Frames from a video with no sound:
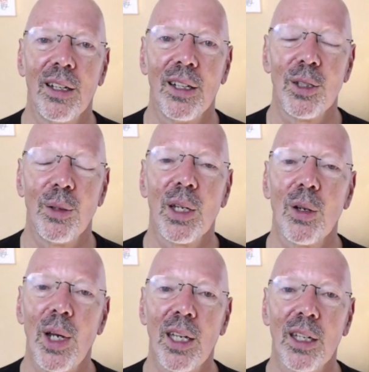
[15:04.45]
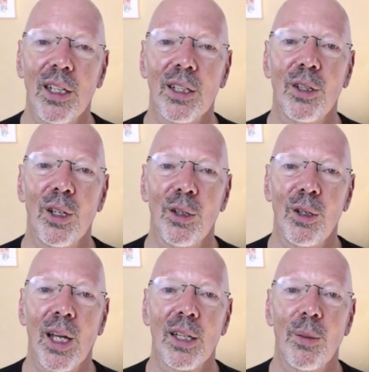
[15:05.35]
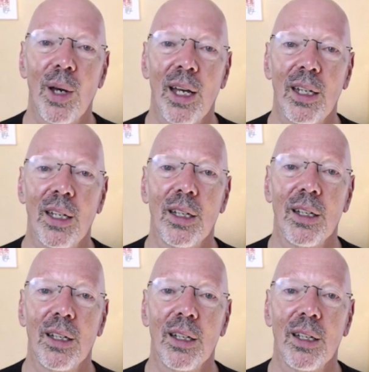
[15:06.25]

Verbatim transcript: It's a big awakening to know you're not the body.